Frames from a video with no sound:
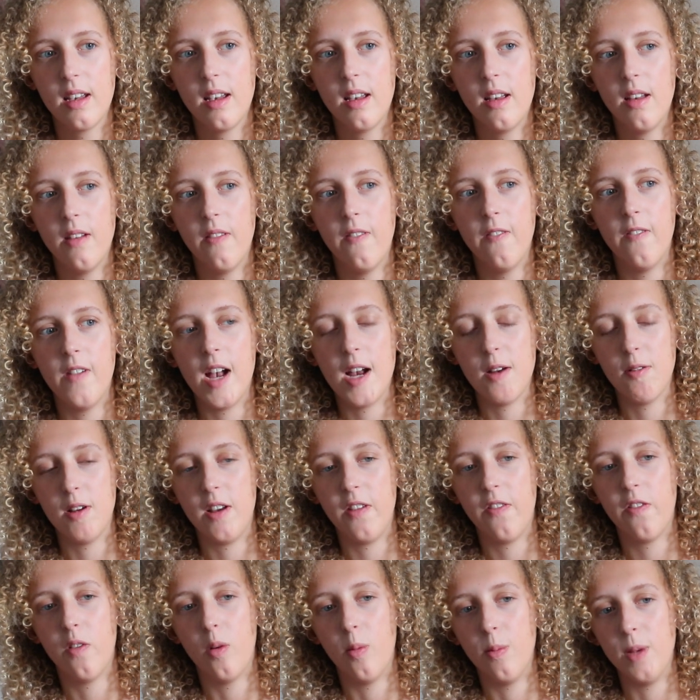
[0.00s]
very
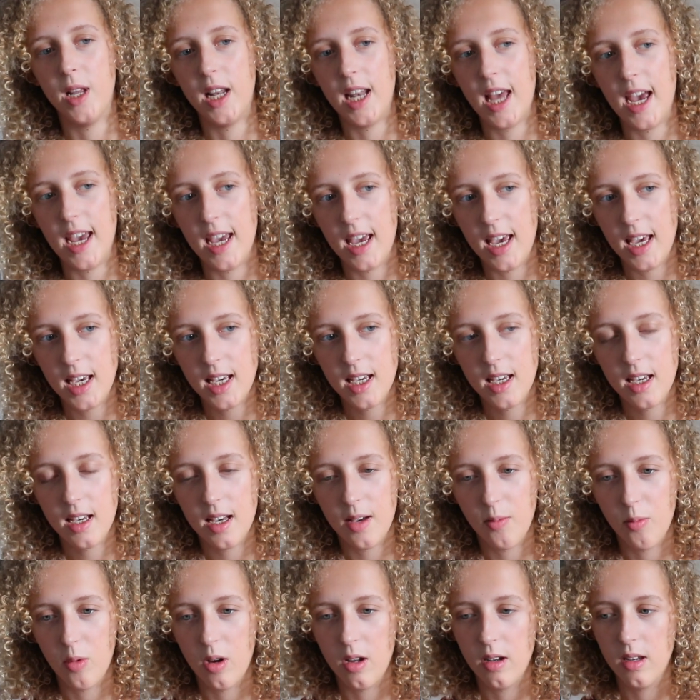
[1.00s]
formulaic
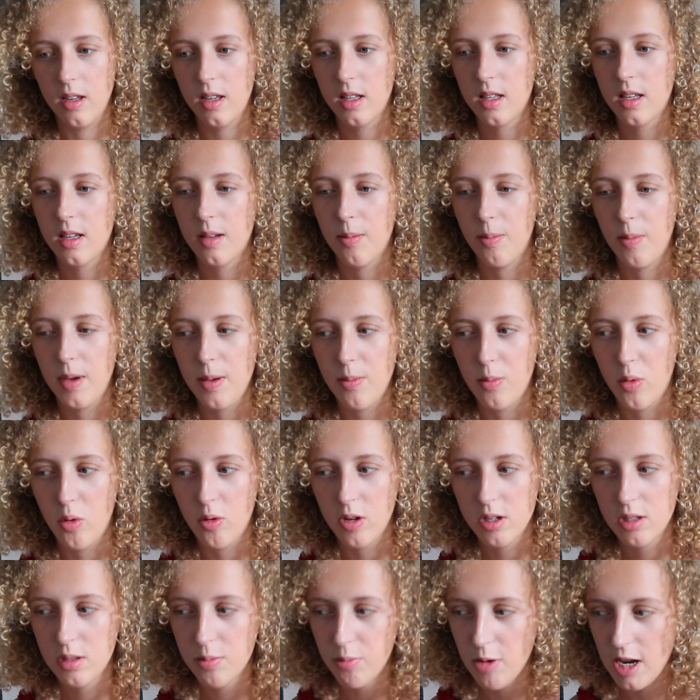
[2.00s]
and one can be more
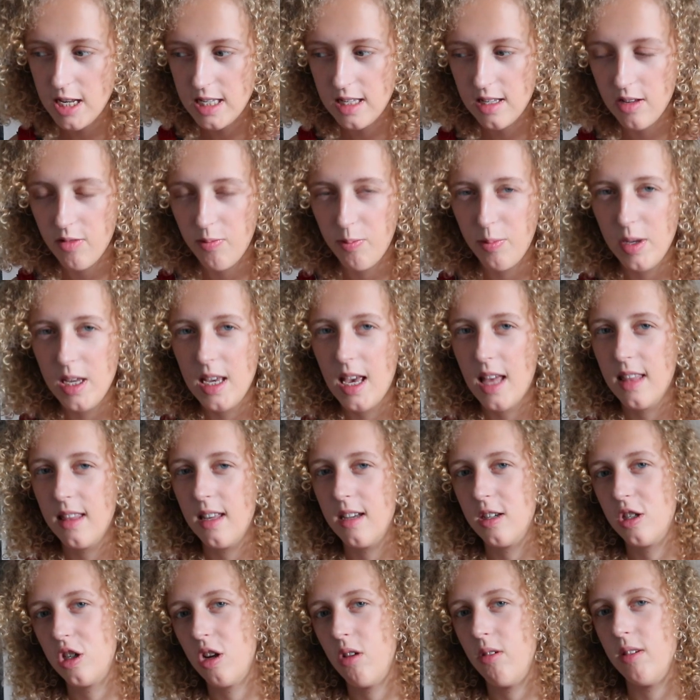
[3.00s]
expressive, but yet they're
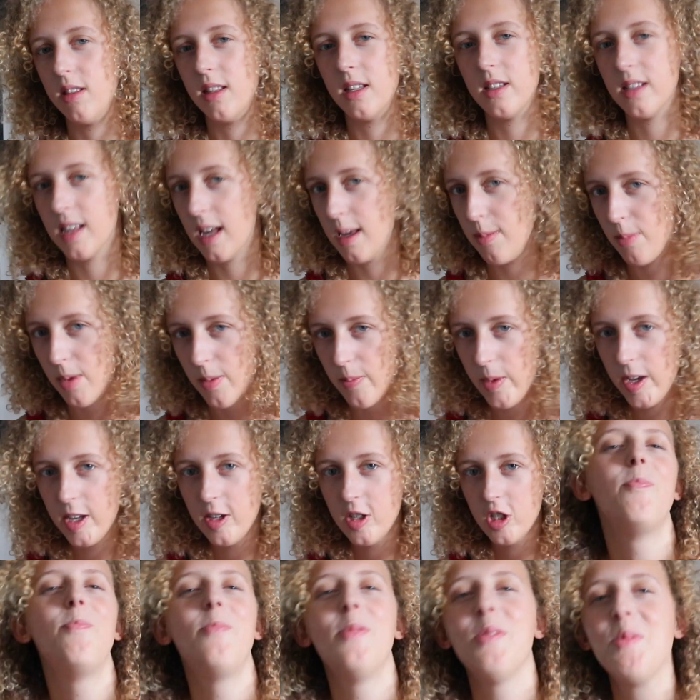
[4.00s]
showing the same
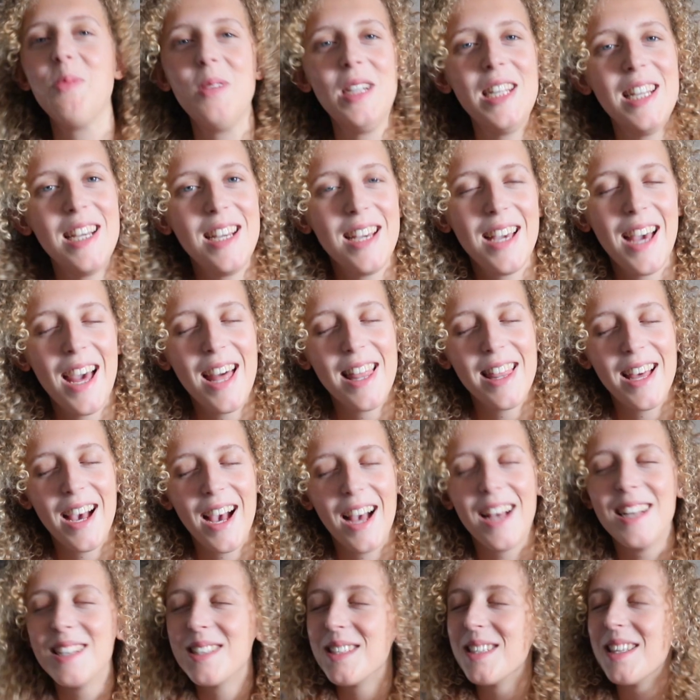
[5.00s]
image. But we didn't get
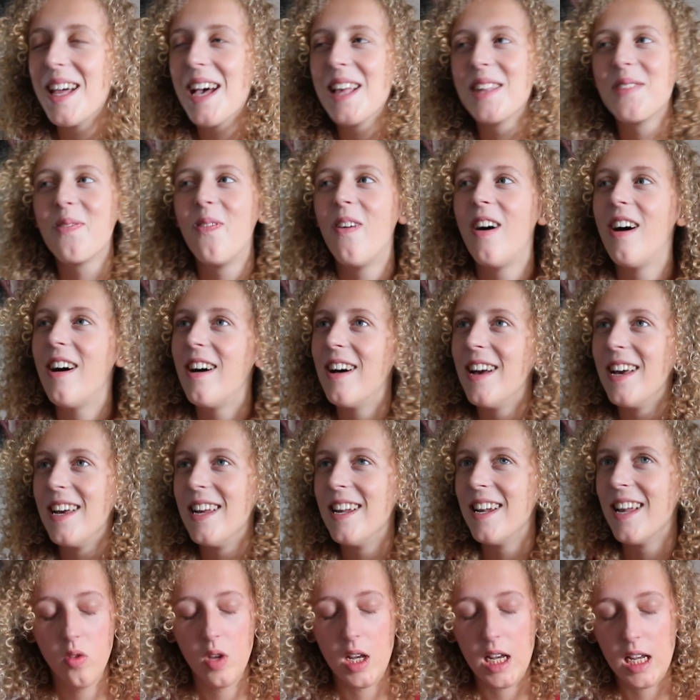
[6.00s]
that, so that's
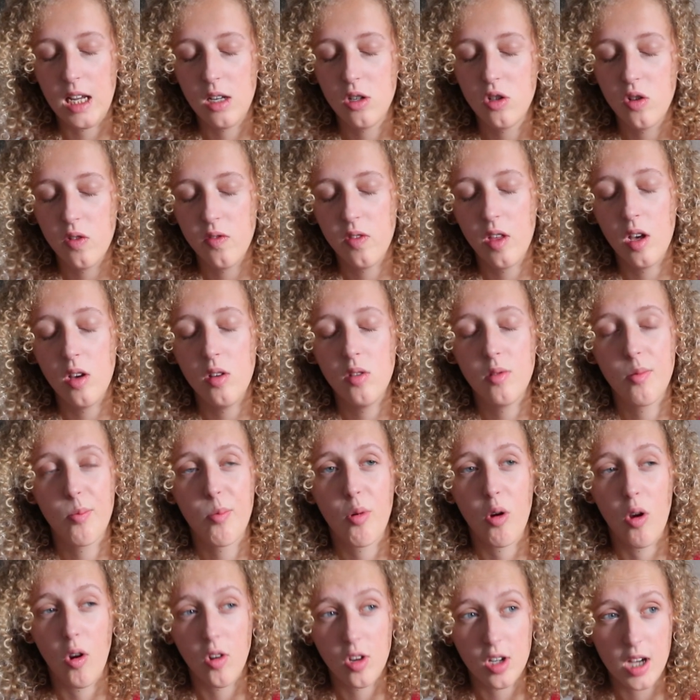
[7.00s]
fine. Each of those
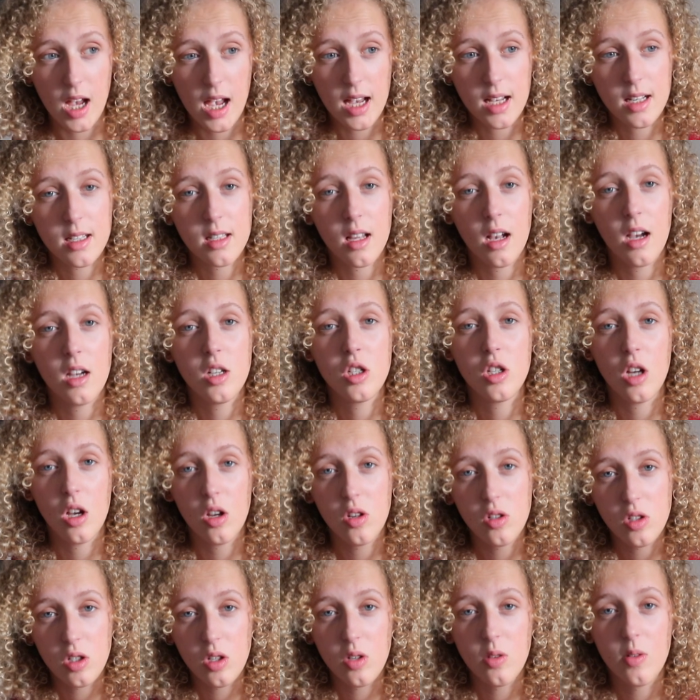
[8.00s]
projects that I
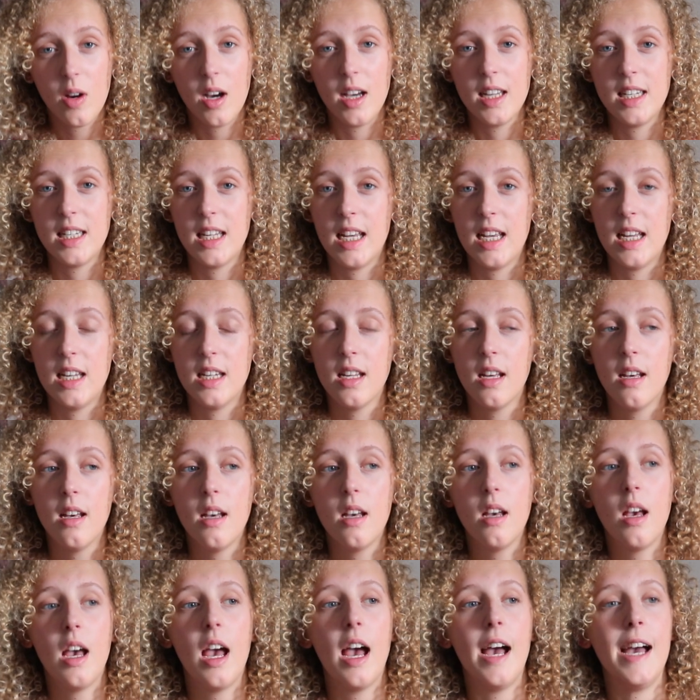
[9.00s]
showed you, I did
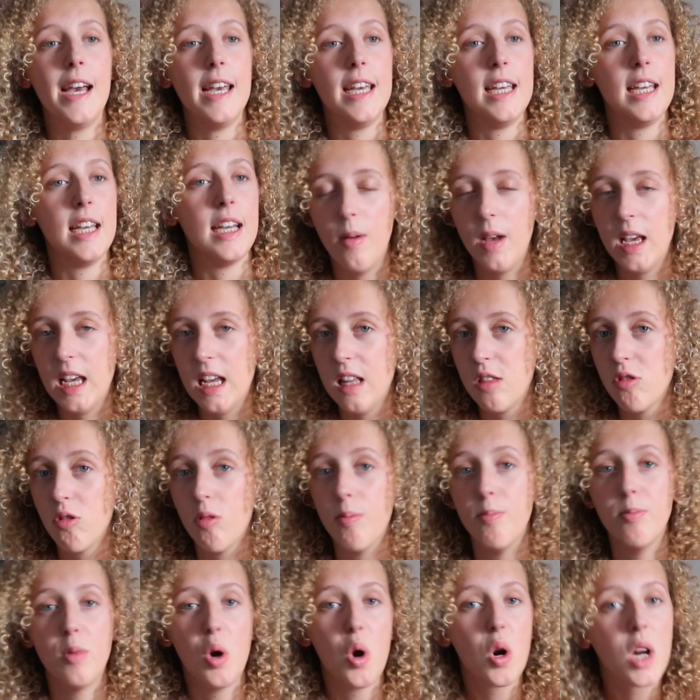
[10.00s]
either a
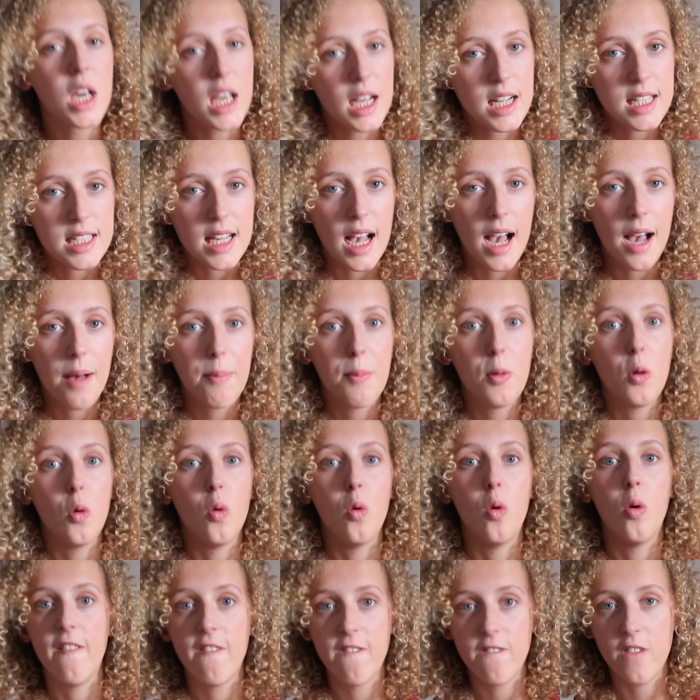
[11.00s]
mock exam
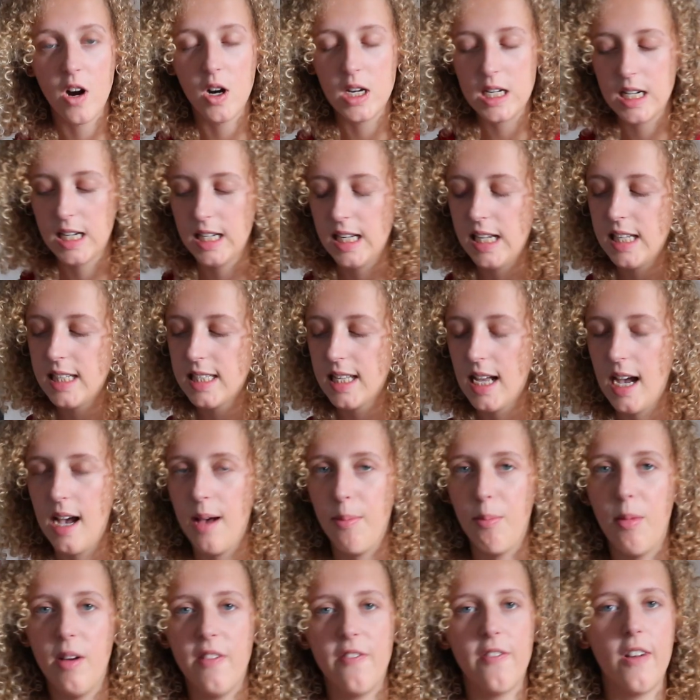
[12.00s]
or final
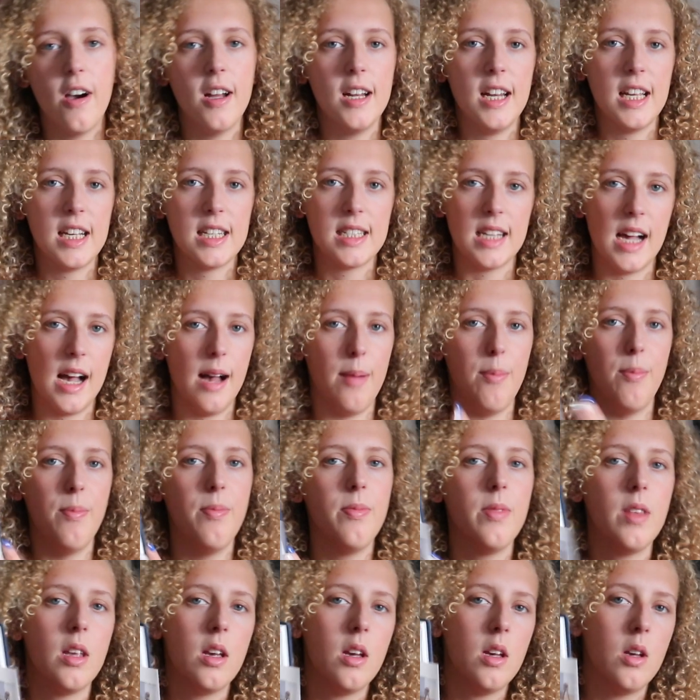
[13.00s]
exam. My final exam
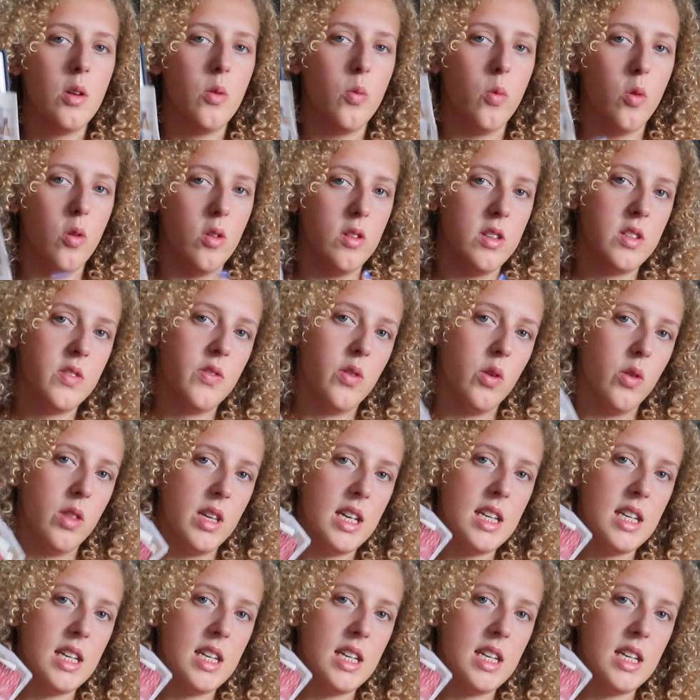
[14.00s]
was for this